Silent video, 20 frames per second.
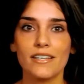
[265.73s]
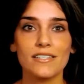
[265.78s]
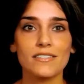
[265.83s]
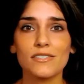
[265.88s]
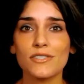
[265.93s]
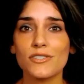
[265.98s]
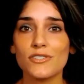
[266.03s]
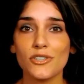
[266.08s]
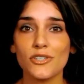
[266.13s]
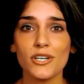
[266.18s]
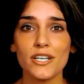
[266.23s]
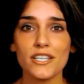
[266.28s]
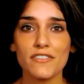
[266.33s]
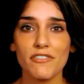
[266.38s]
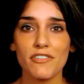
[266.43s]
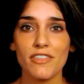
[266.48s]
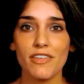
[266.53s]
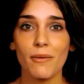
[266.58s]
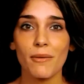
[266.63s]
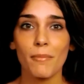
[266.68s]
is the search
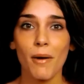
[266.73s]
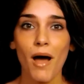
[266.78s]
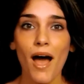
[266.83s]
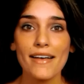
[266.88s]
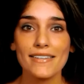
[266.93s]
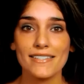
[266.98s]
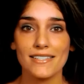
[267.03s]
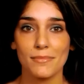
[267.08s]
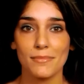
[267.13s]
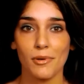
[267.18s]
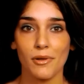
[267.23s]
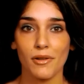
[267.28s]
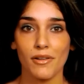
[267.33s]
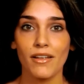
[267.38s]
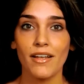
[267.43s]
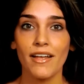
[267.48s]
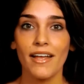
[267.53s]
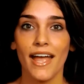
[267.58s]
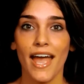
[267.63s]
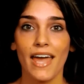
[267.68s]
for the
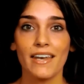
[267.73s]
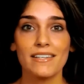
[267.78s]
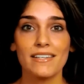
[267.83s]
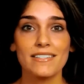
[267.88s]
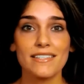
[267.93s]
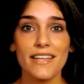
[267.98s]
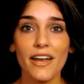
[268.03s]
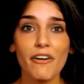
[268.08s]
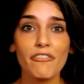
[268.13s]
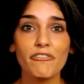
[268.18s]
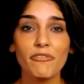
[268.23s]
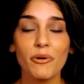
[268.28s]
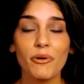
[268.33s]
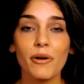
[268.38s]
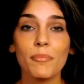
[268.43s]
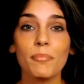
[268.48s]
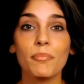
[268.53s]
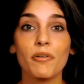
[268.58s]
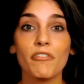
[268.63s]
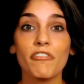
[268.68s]
impossible and is
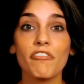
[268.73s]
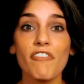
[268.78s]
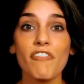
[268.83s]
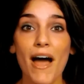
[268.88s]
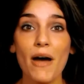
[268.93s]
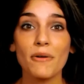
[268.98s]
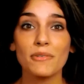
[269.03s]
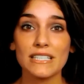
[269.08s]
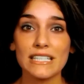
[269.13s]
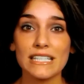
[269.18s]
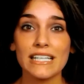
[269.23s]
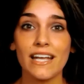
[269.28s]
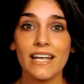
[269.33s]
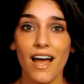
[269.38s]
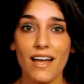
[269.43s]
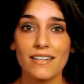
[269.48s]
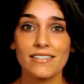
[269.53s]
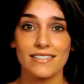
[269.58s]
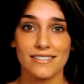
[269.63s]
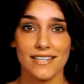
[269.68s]
therefore profoundly
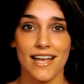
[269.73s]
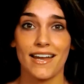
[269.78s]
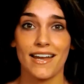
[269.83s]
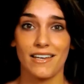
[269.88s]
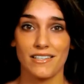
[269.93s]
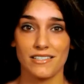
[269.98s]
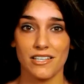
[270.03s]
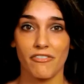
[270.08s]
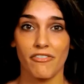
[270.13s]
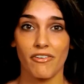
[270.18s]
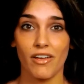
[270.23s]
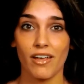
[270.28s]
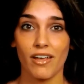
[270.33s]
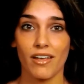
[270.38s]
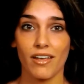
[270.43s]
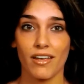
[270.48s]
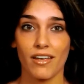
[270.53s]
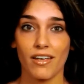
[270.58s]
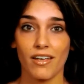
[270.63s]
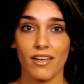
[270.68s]

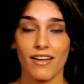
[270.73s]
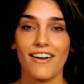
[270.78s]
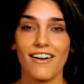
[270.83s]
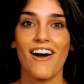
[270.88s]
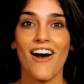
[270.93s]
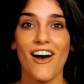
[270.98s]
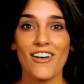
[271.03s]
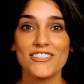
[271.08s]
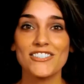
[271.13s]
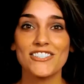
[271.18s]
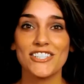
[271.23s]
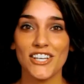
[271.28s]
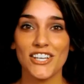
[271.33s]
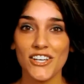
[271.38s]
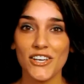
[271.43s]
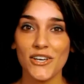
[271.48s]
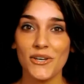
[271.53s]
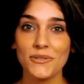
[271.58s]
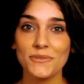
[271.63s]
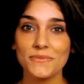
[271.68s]
unscientific. I'll
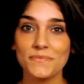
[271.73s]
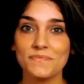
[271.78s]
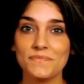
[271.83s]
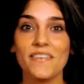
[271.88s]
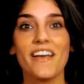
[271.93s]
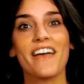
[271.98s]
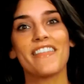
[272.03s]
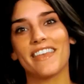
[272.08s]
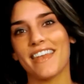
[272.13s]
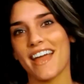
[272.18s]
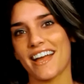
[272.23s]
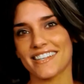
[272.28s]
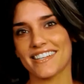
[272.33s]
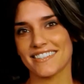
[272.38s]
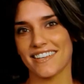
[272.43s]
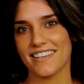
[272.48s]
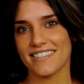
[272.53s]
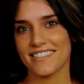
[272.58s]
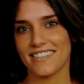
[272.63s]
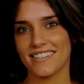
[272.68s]
see you in the
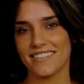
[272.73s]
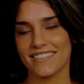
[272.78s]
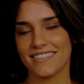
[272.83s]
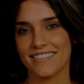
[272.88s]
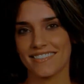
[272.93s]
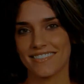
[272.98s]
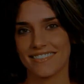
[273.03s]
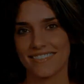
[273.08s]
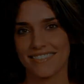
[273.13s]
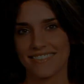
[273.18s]
next lesson.